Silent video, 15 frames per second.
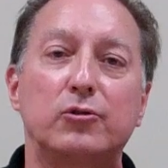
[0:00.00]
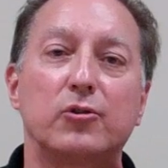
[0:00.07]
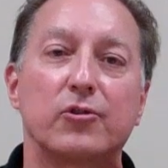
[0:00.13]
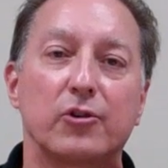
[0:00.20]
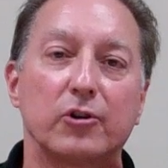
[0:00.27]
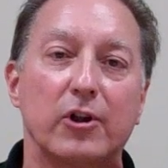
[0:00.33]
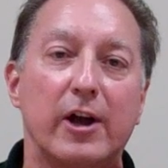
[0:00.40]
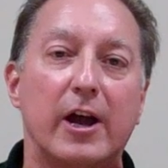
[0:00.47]
to
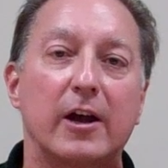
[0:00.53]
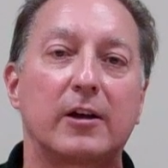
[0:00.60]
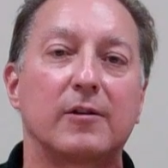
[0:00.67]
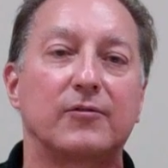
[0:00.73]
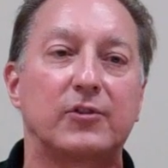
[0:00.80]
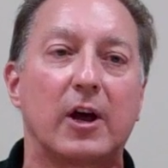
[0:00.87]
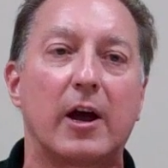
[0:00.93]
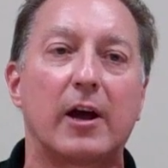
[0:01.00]
the lack
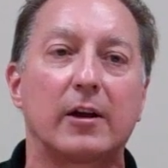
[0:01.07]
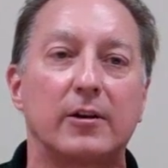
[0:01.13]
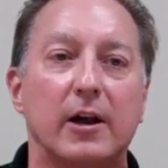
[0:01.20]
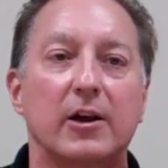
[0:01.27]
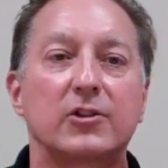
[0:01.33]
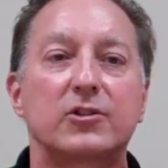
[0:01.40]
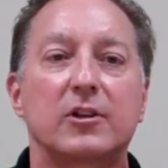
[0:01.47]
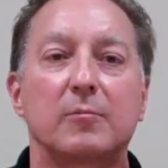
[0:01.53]
of
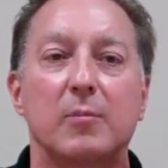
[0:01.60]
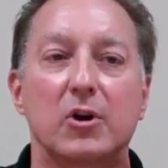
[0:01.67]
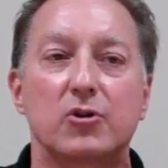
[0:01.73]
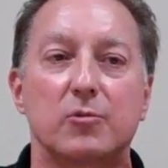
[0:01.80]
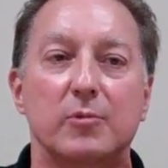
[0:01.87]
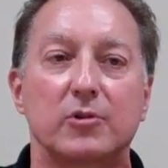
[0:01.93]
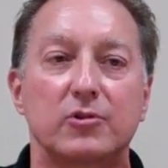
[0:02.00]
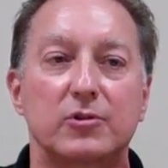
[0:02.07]
diagnostic
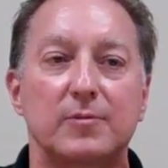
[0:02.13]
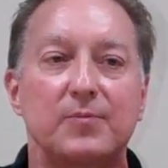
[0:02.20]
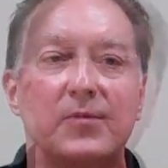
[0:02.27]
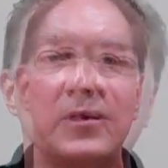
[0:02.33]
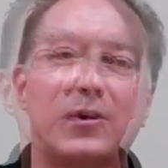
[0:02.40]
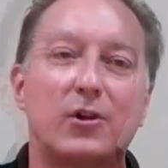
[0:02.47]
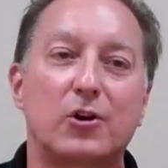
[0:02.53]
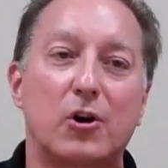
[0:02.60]
measurements.
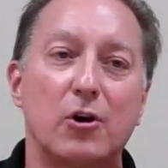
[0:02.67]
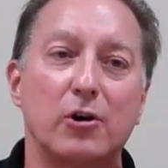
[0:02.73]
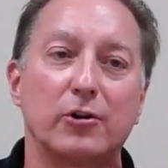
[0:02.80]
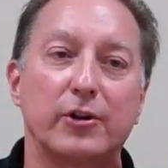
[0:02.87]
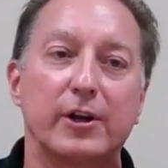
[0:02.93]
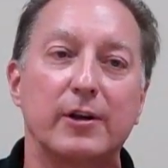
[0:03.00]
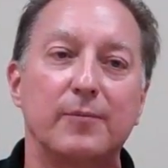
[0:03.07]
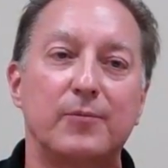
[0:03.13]

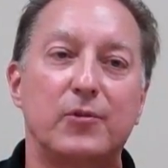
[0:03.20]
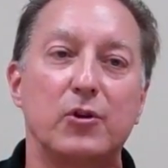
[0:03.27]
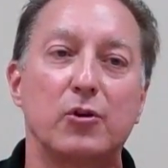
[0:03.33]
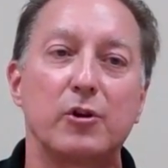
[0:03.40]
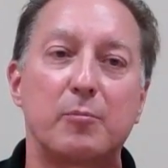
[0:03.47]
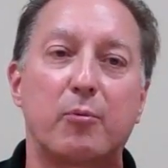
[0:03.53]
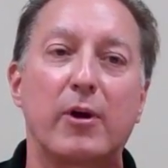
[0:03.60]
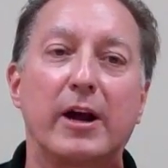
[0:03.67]
Currently, the
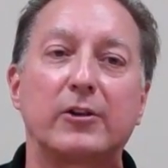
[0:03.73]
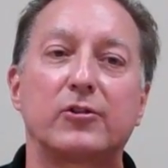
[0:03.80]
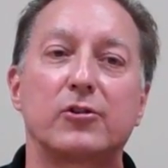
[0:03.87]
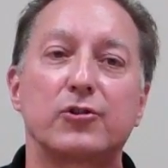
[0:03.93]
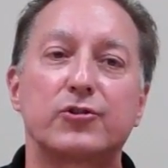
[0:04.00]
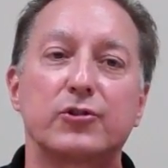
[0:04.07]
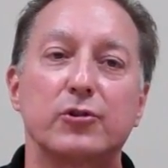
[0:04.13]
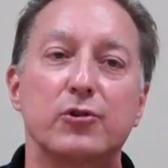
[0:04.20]
only
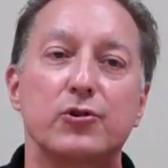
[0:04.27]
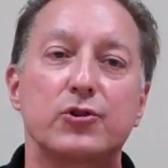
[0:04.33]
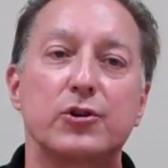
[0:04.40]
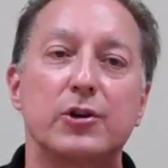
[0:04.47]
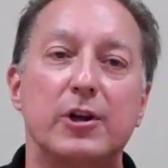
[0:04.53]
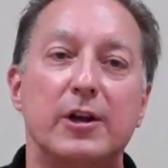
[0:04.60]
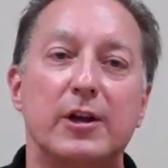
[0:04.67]
practical solution